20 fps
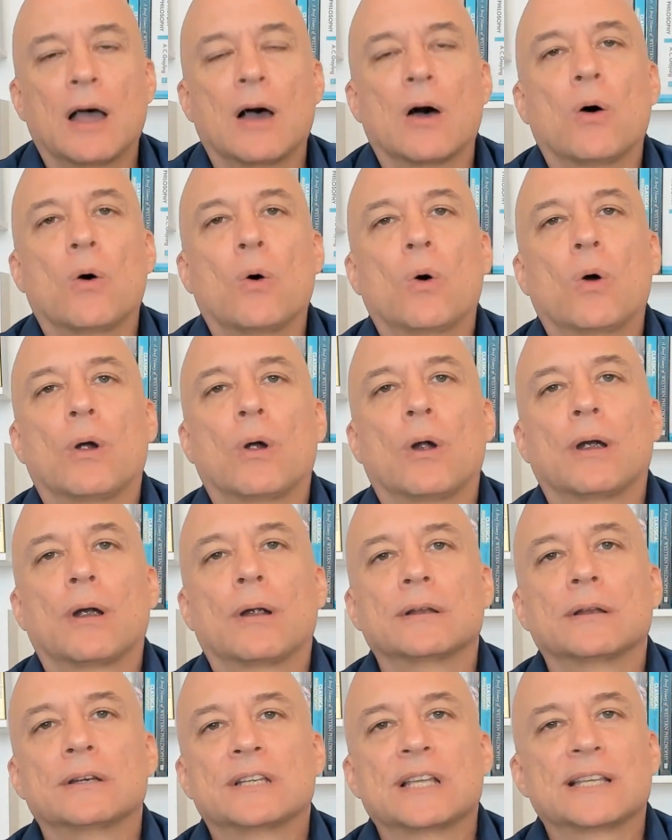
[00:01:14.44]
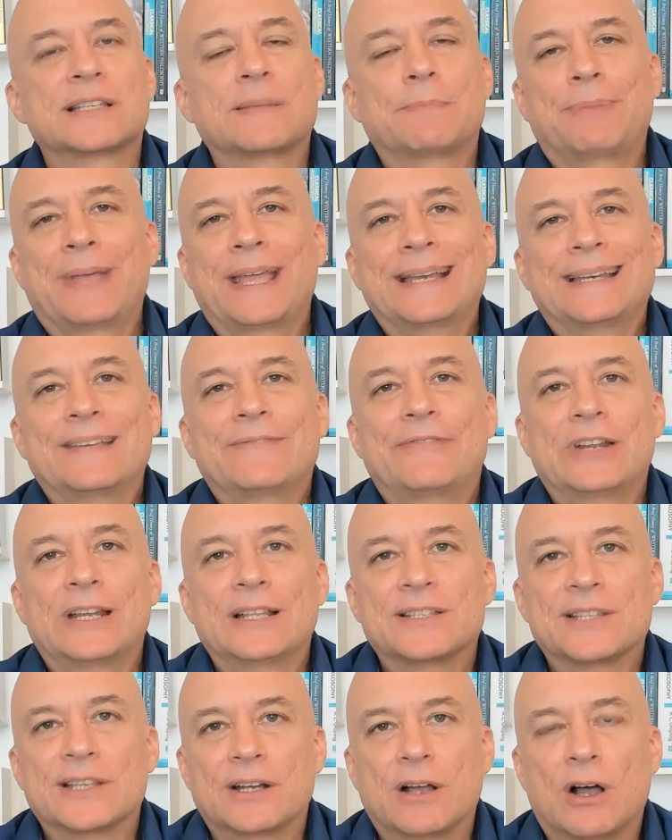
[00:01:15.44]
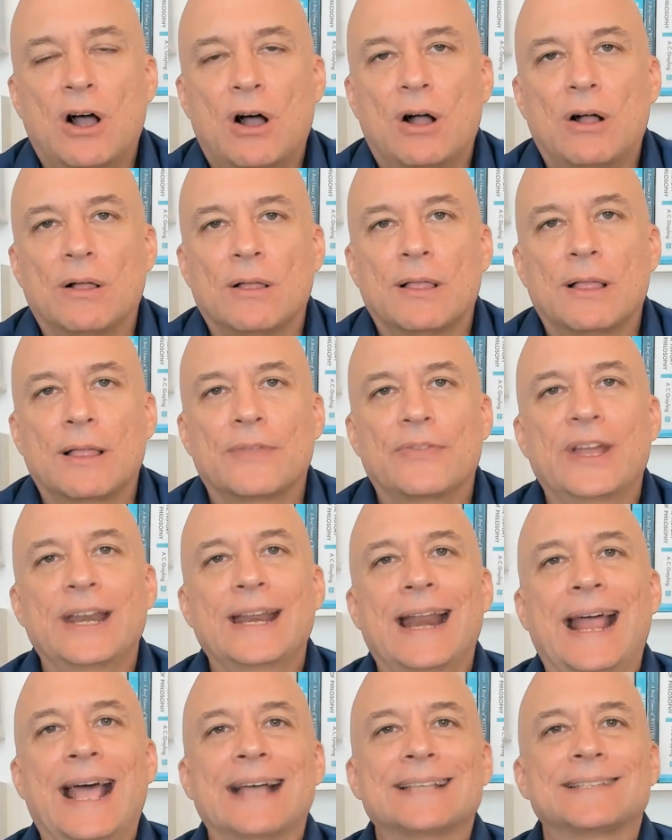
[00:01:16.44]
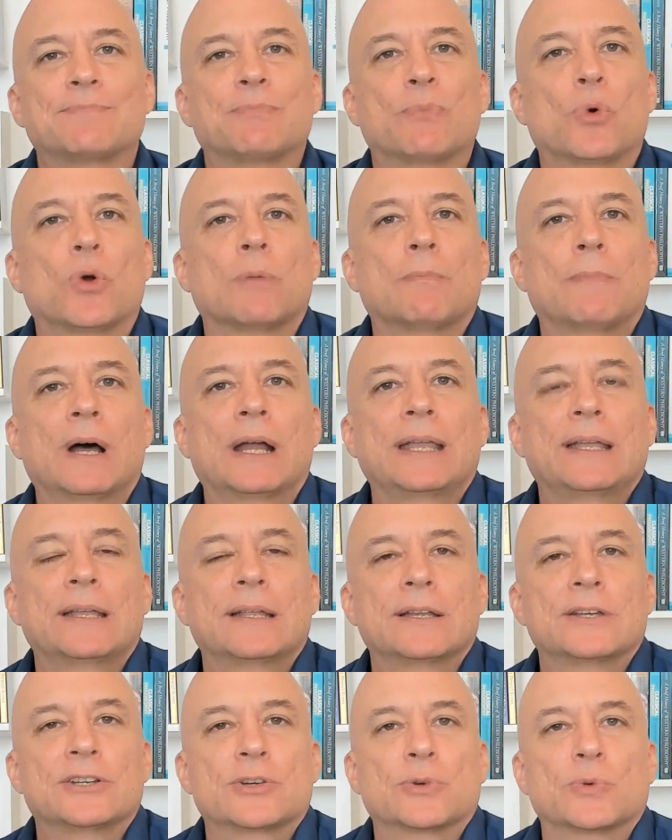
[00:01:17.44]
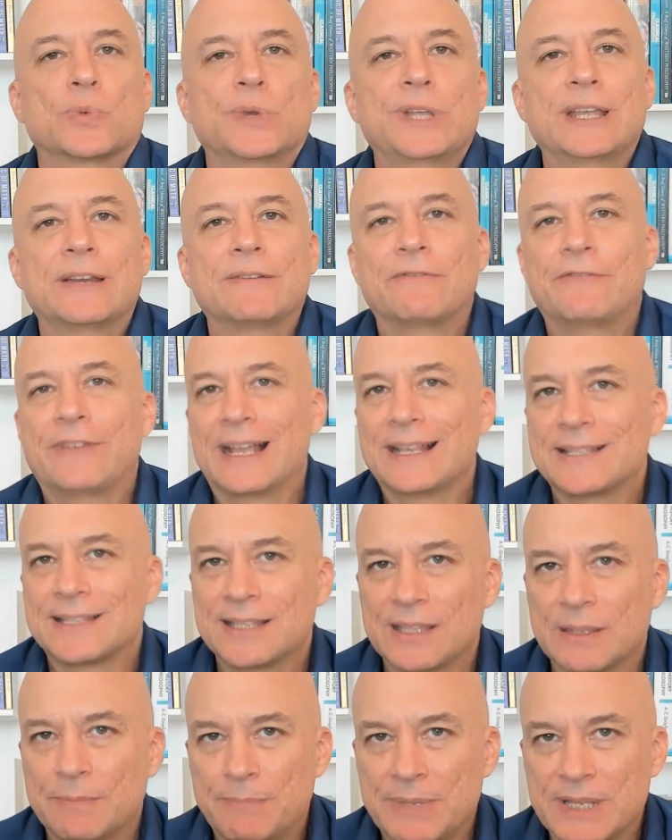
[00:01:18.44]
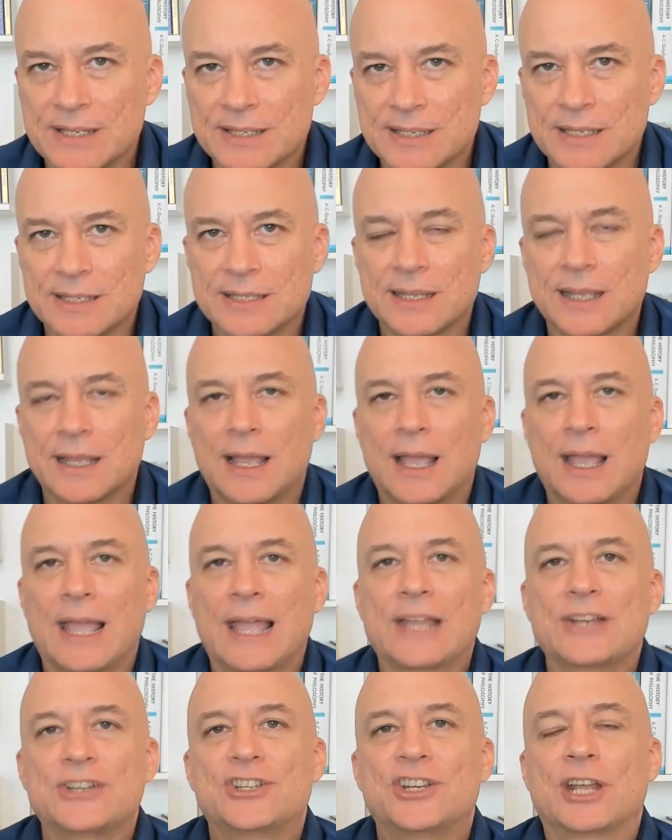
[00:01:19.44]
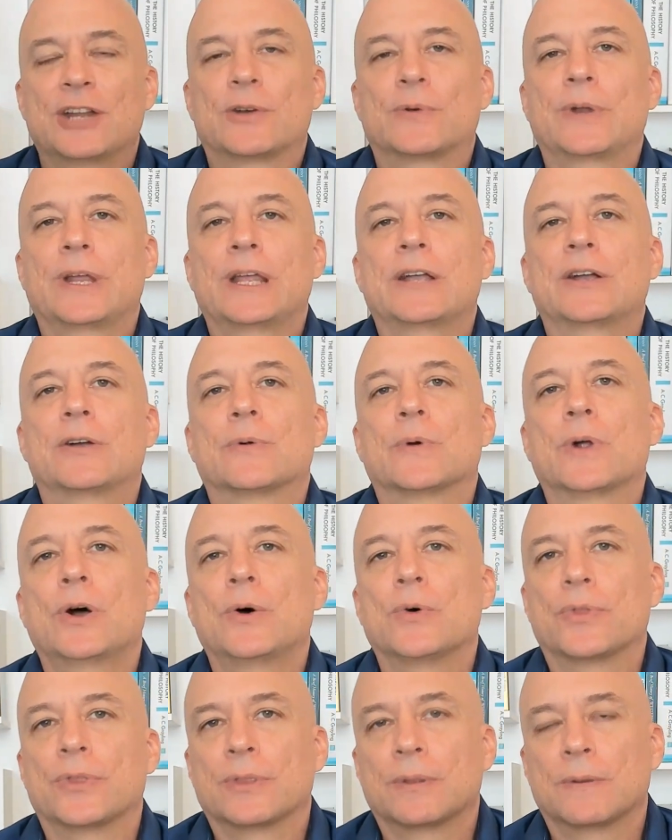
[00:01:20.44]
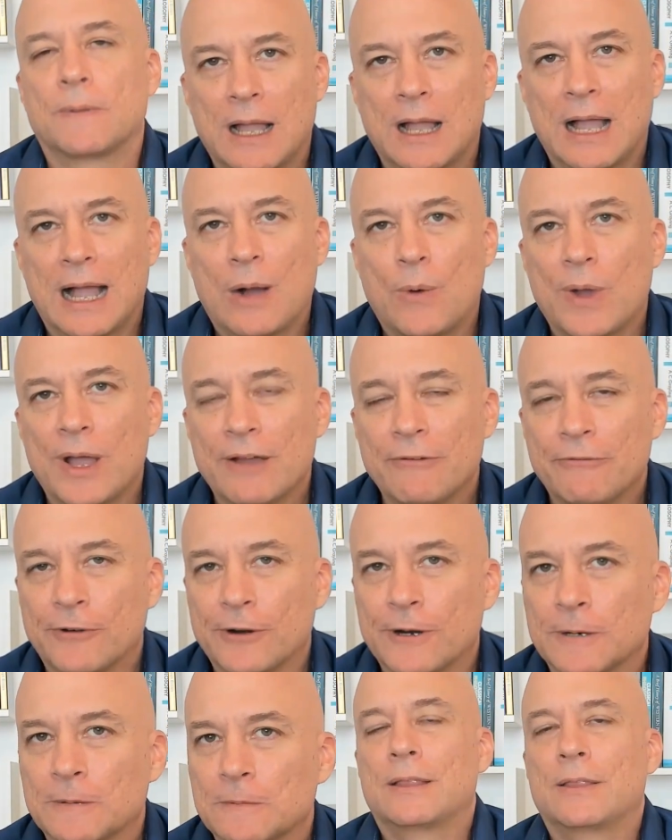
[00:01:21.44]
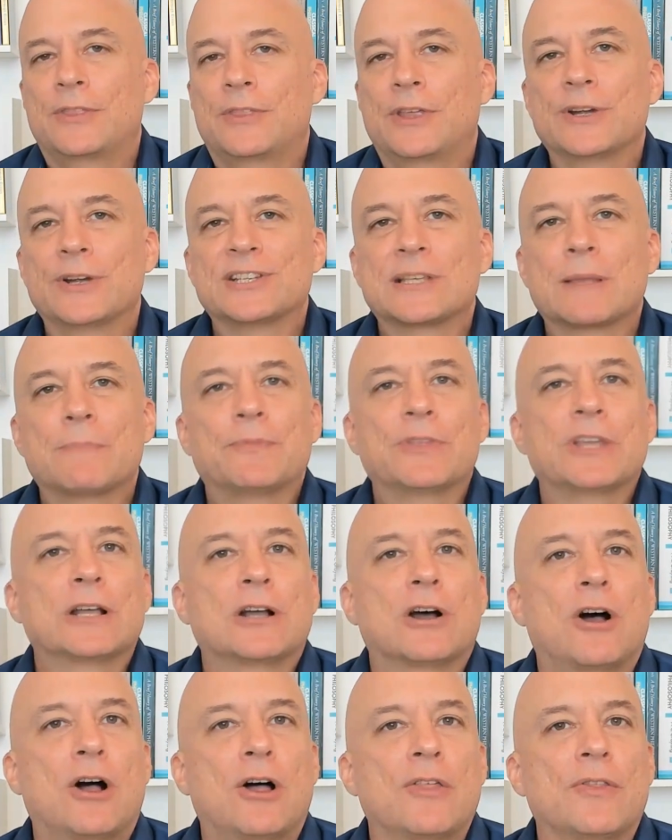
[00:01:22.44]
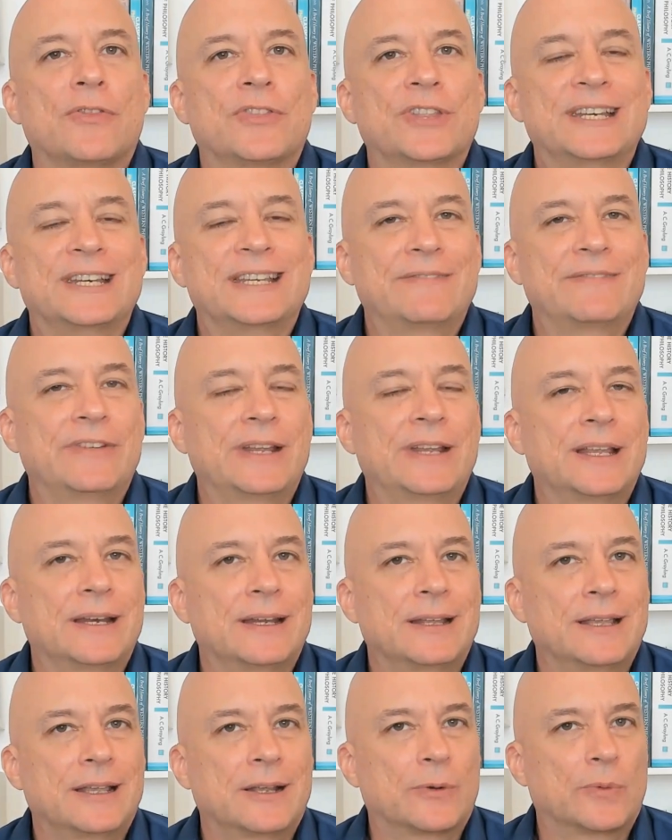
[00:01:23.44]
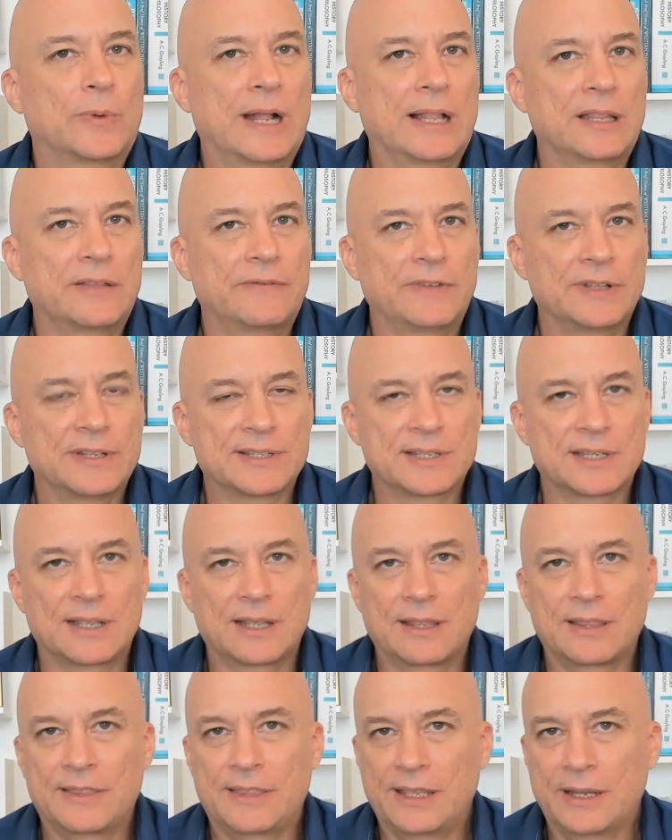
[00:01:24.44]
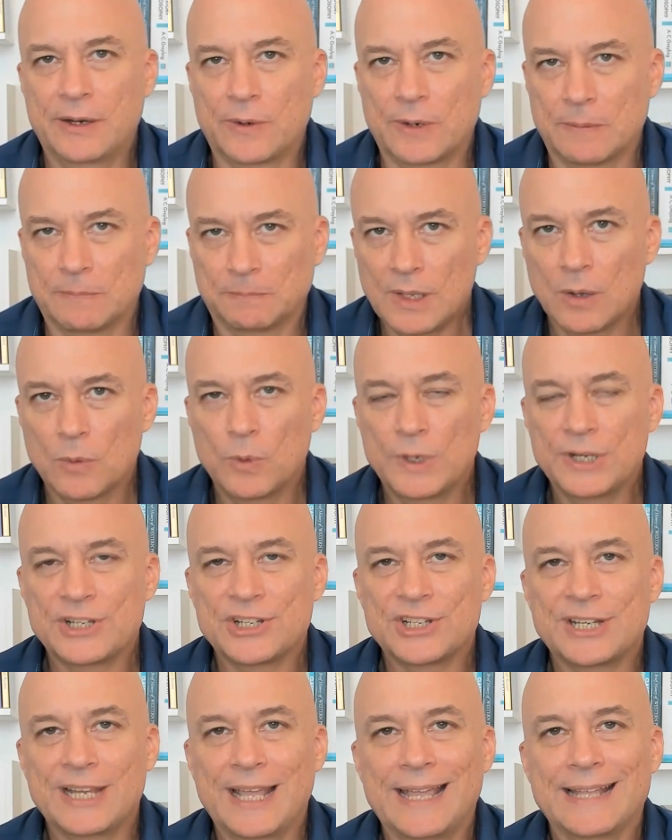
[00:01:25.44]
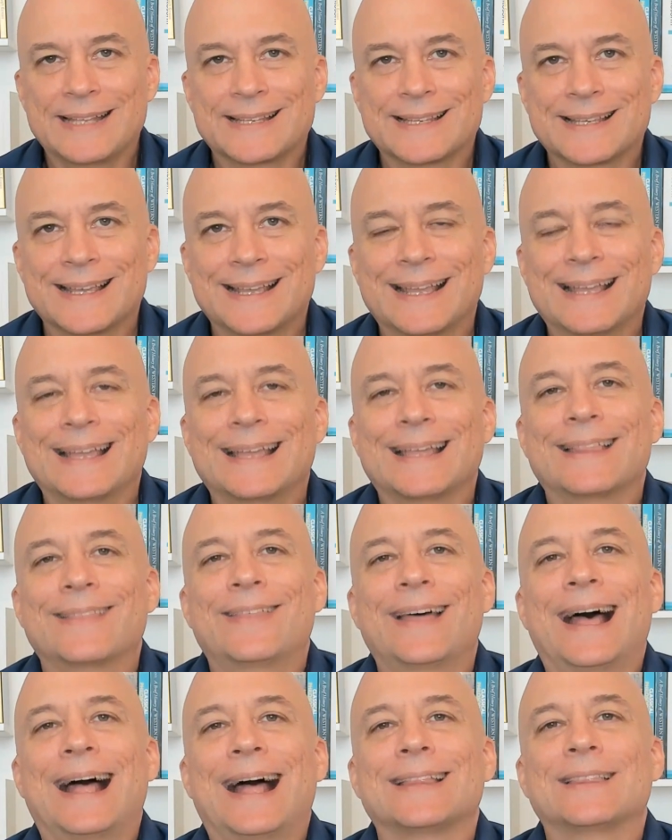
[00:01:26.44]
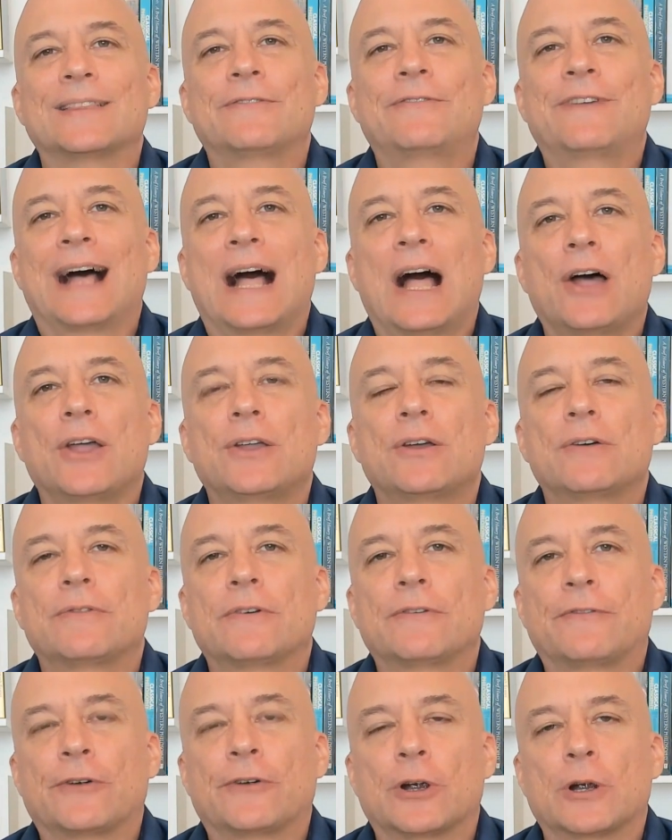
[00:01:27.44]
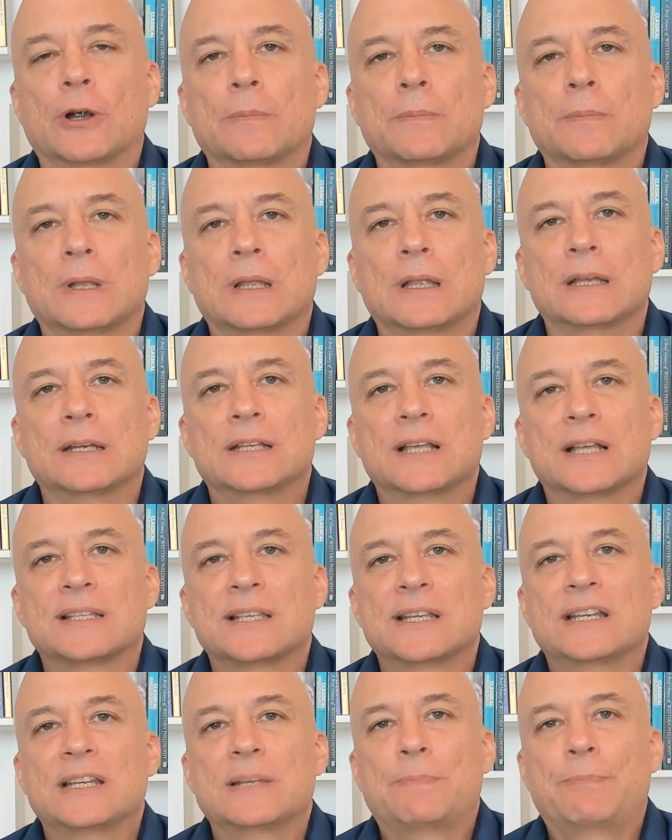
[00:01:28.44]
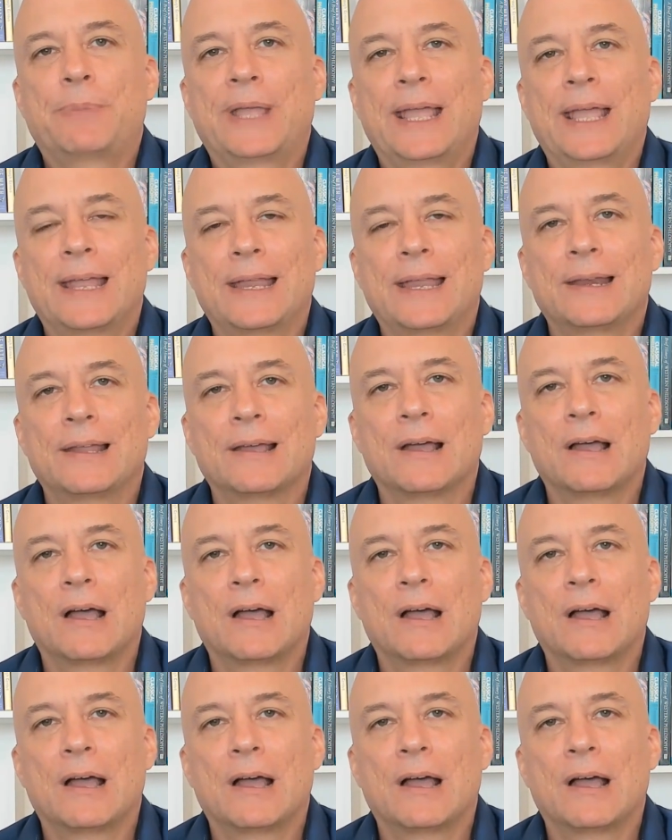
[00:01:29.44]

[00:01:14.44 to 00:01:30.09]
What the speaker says: or doesn't pay dividends at all, then it has more money to reinvest in the business and generate growth. However, there is something called the dividend irrelevance theorem, which states that the value of a firm doesn't depend